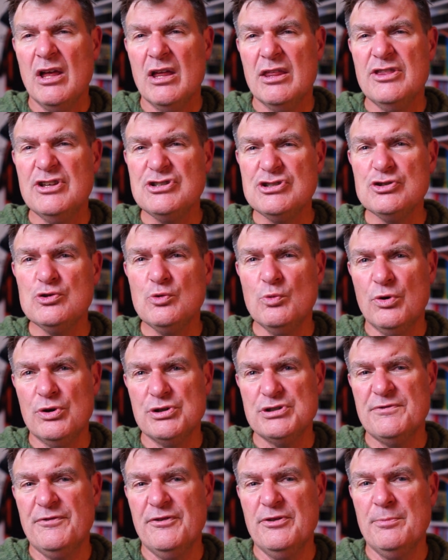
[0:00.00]
This is a
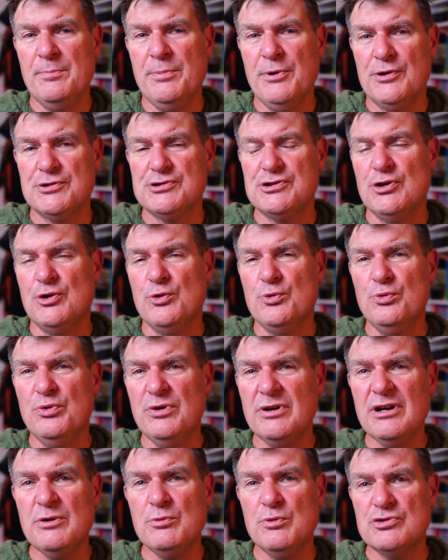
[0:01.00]
watch for the person who
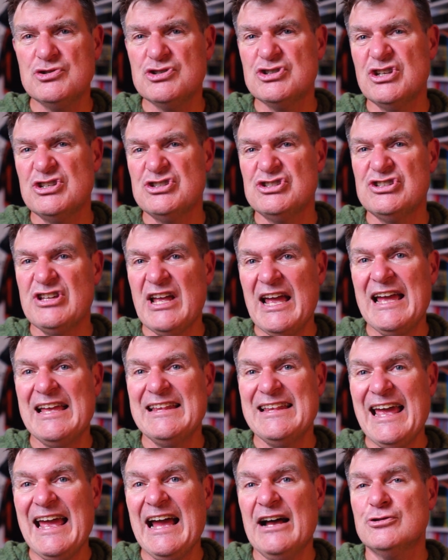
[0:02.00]
really wants to
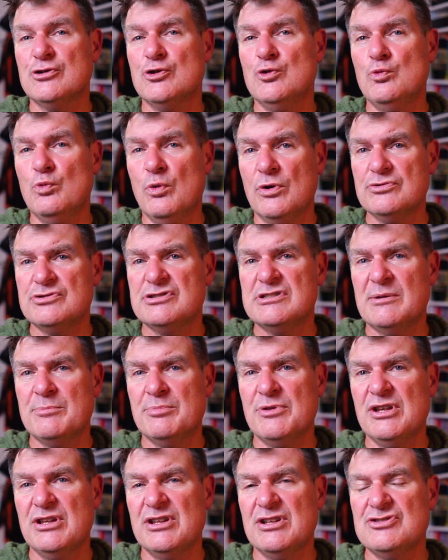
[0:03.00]
stand out, who wants
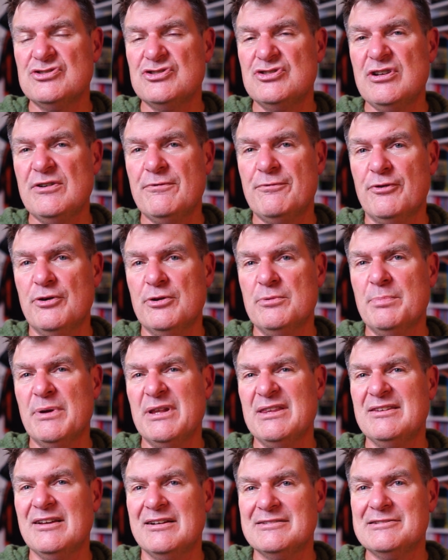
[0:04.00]
something that's different
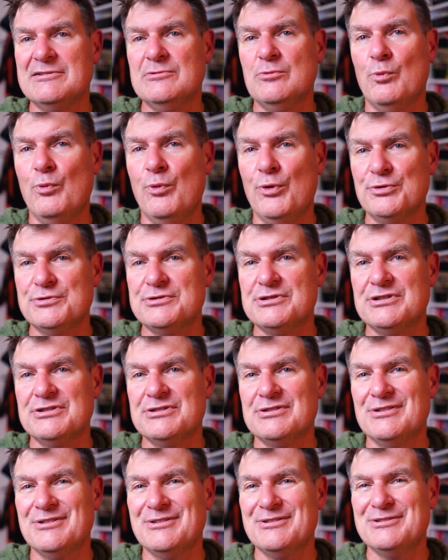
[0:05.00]
but doesn't want it
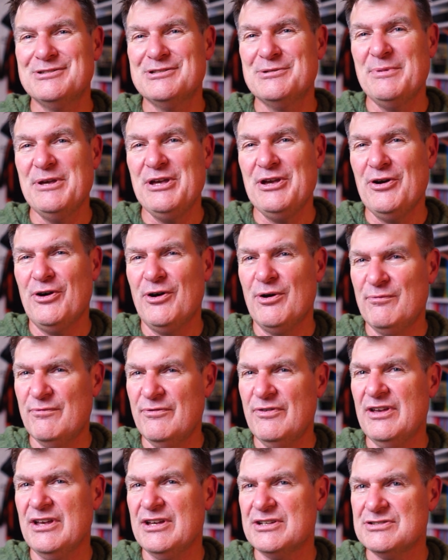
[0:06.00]
to be
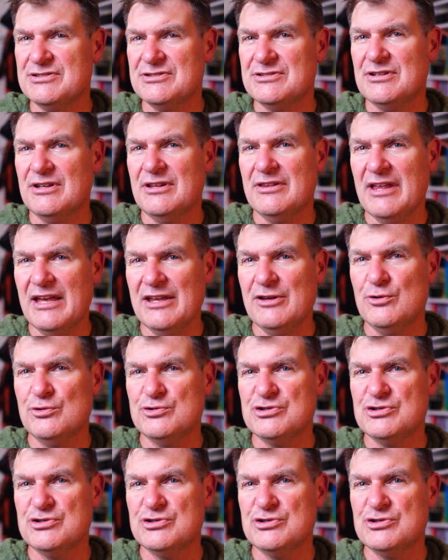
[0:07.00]
obvious that you're